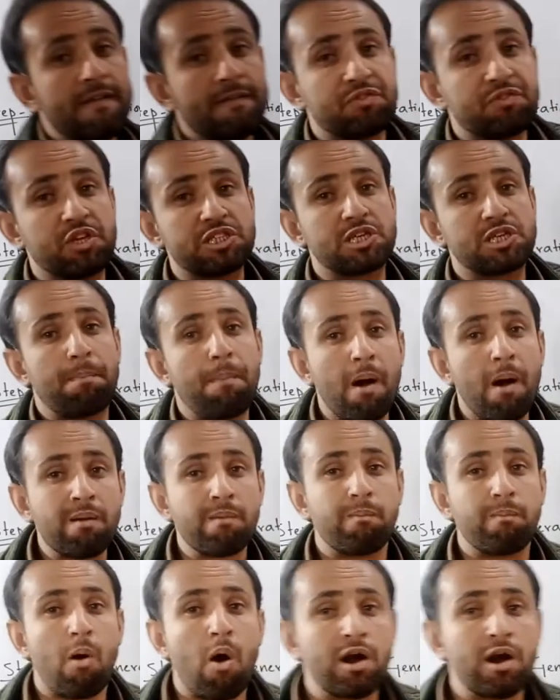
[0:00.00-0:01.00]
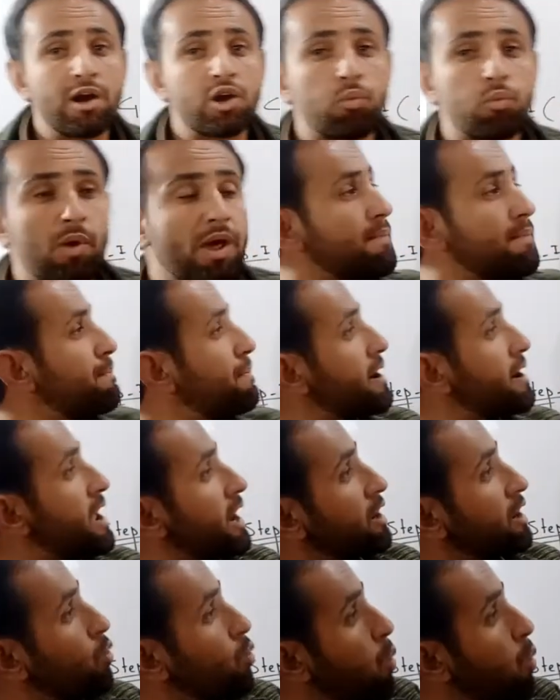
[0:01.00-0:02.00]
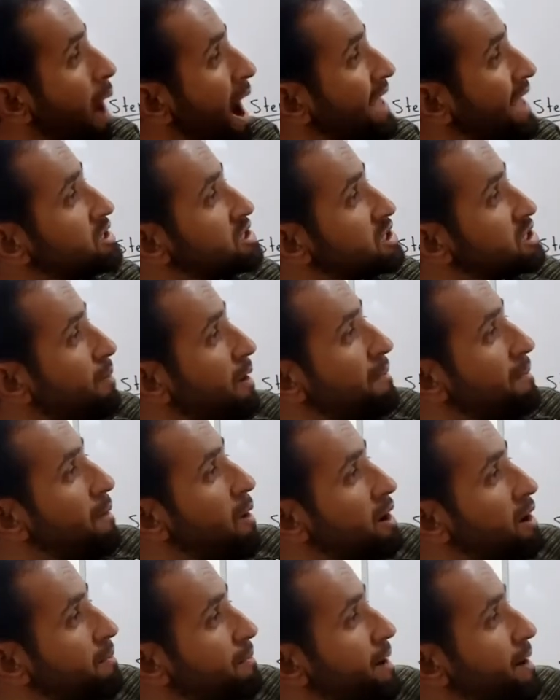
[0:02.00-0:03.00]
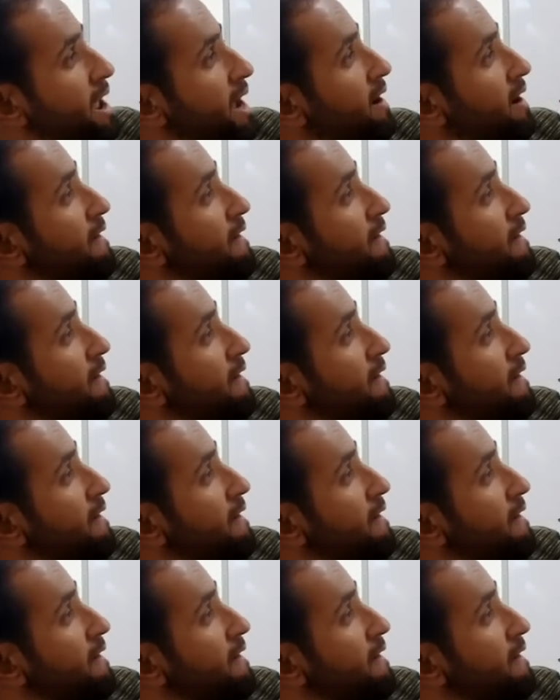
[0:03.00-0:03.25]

The double bond will break. Why the double bond break?